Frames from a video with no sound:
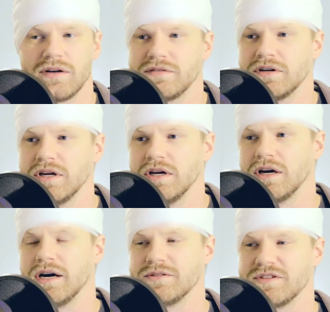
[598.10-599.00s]
whatever.
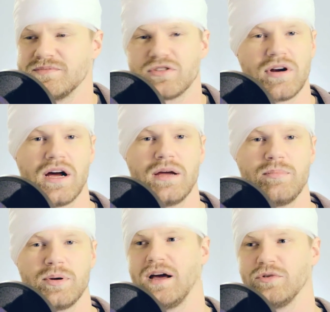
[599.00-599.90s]
Uh,
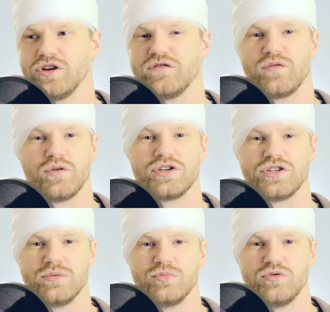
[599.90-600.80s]
subscribe. I'm looking forward
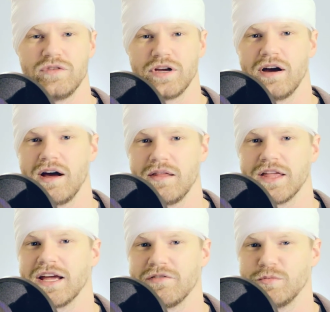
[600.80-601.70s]
to the movie. I, I
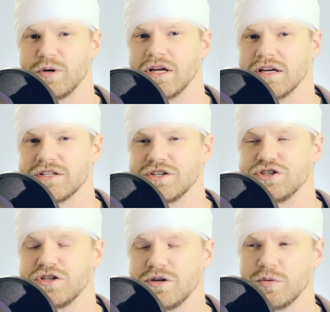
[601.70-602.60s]
think everybody else
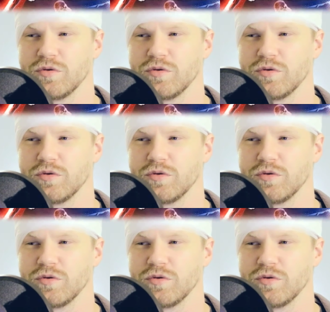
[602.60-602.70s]
is too,